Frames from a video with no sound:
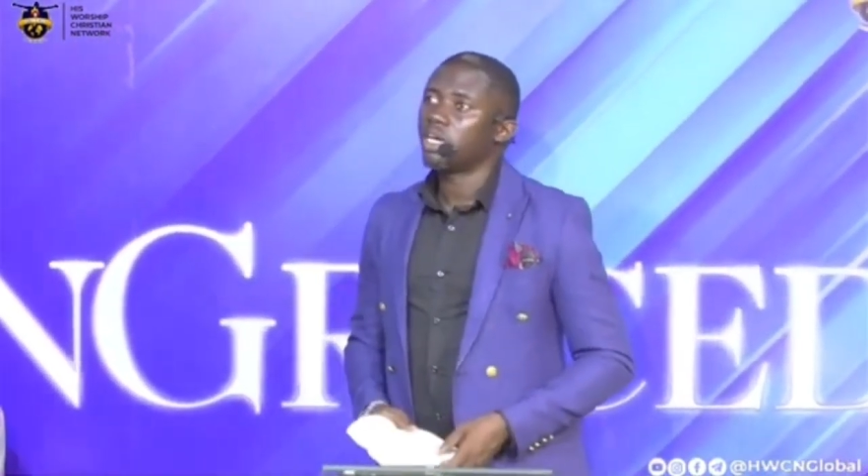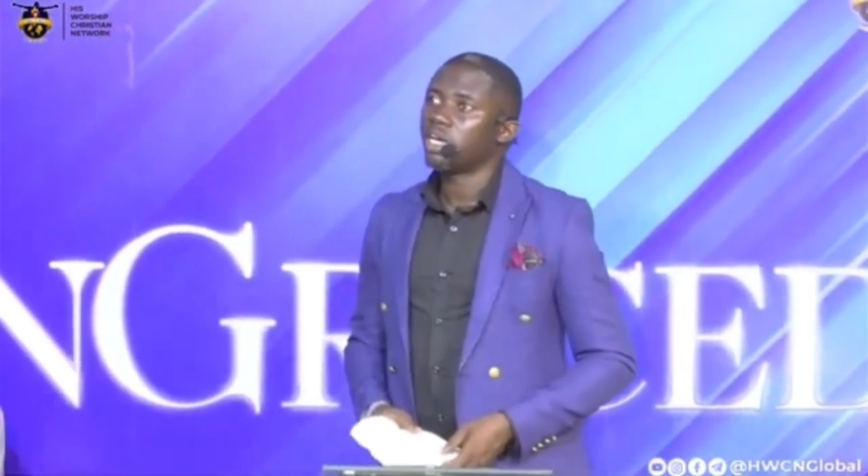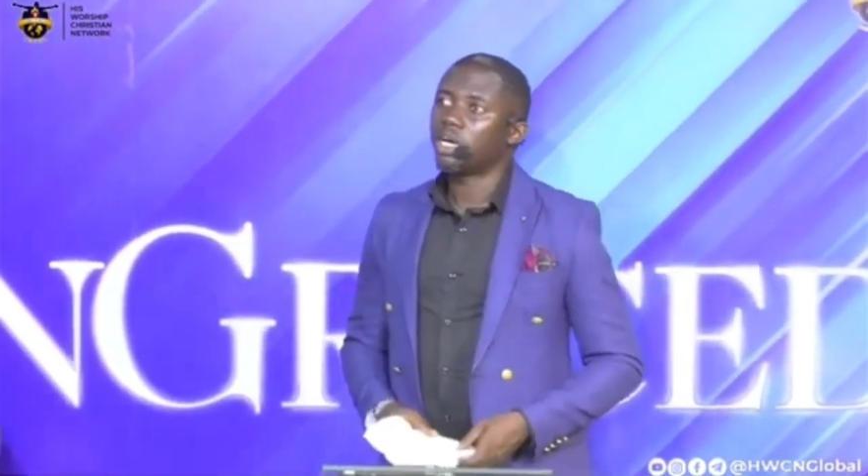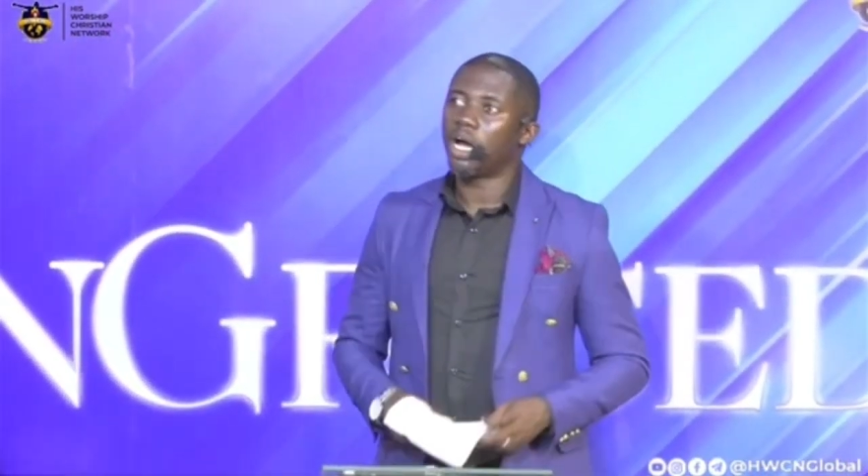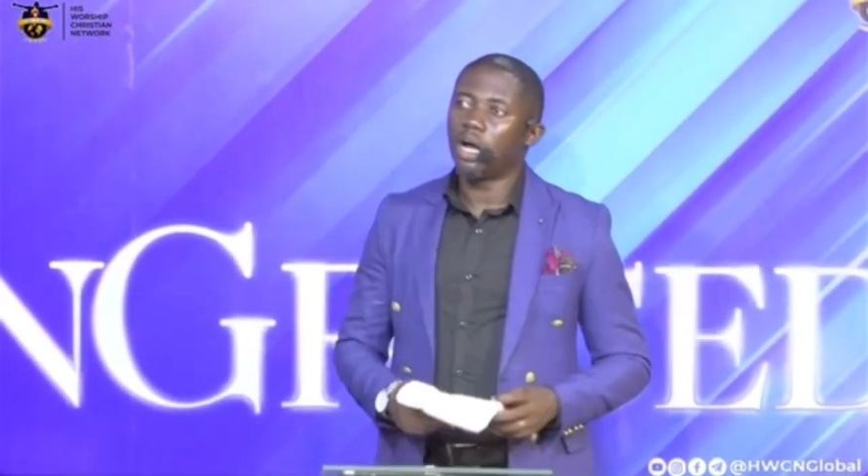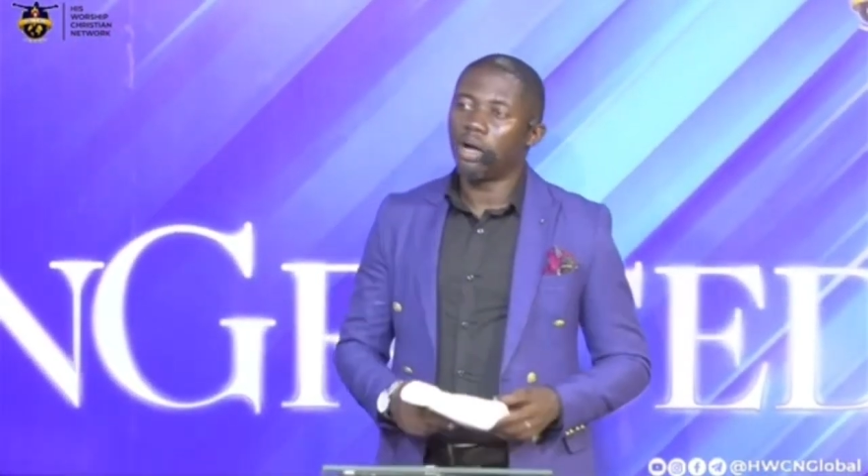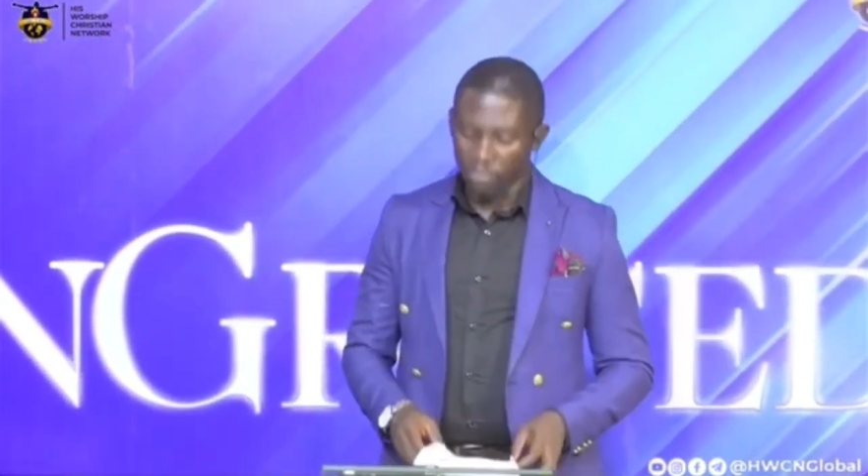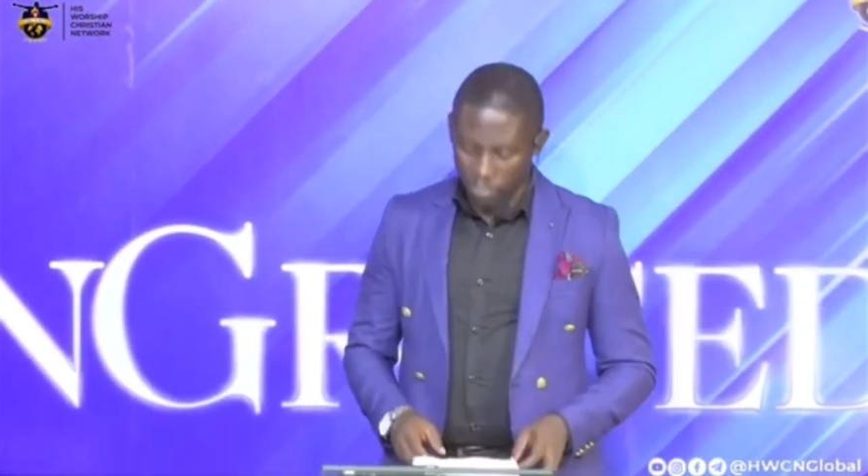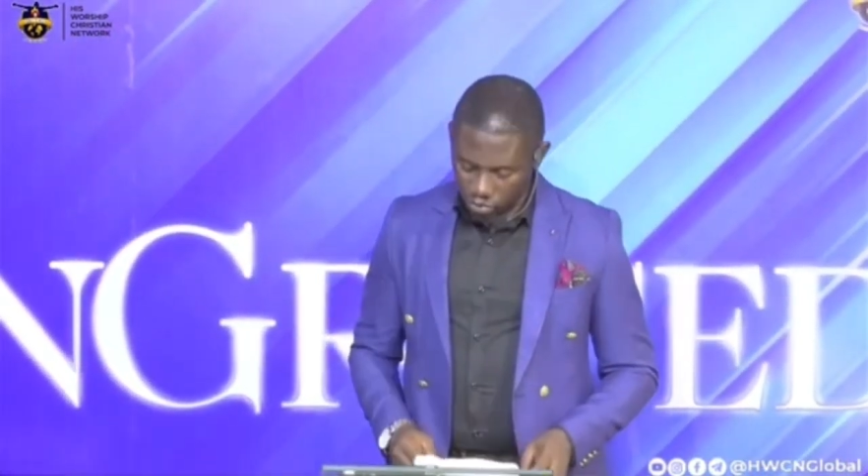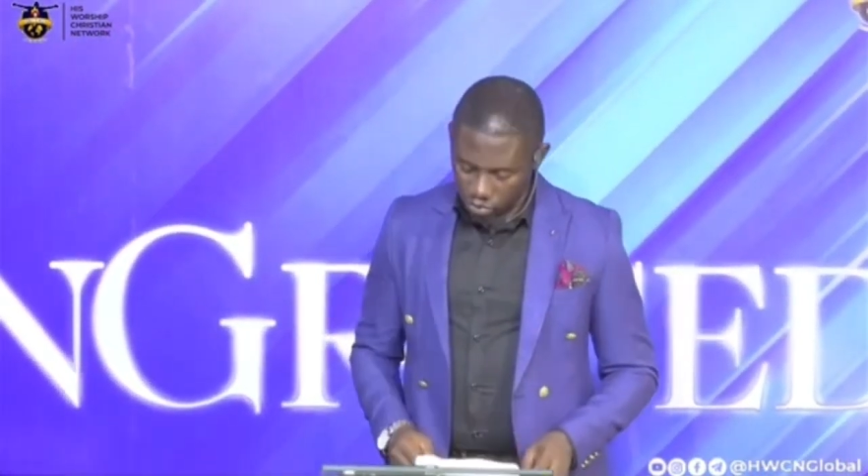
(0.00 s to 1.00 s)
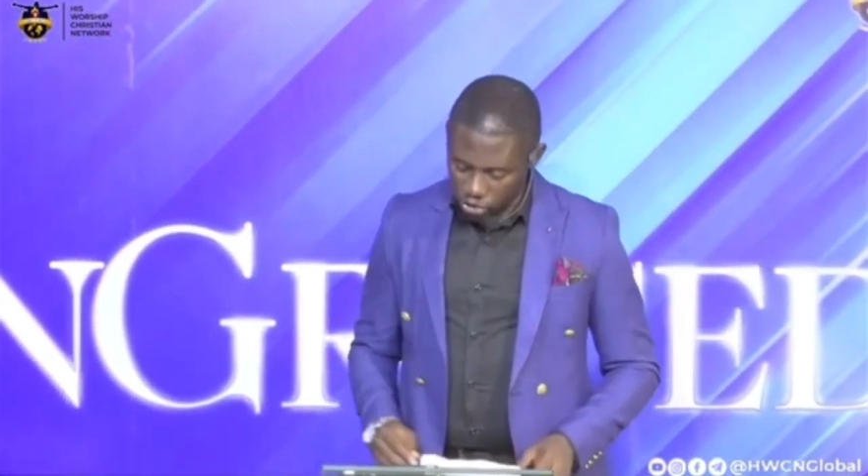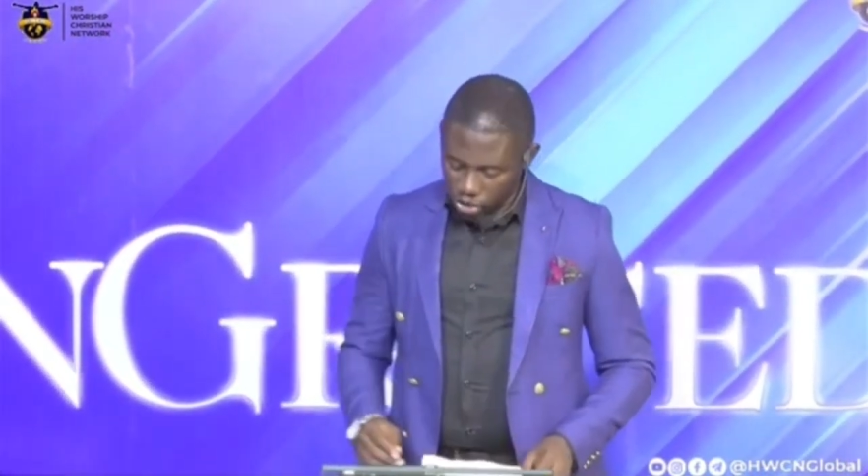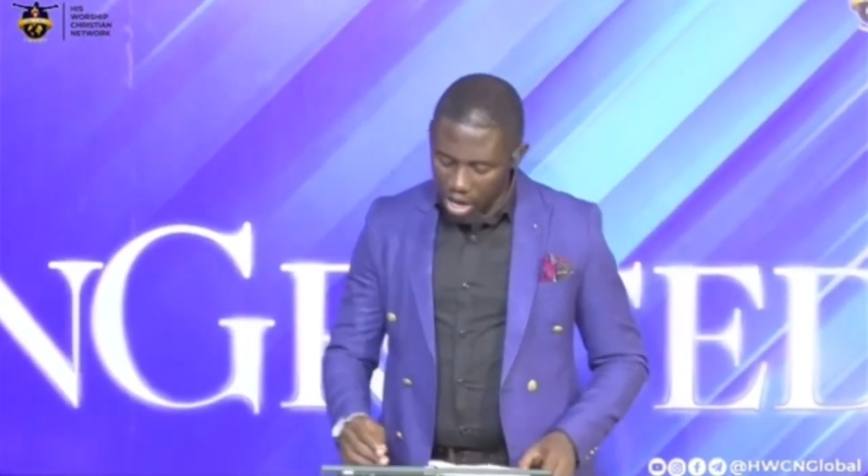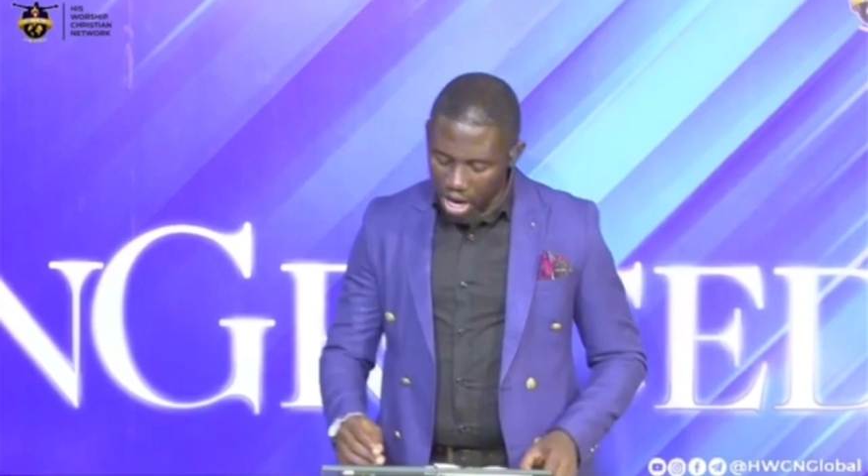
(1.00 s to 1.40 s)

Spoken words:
to try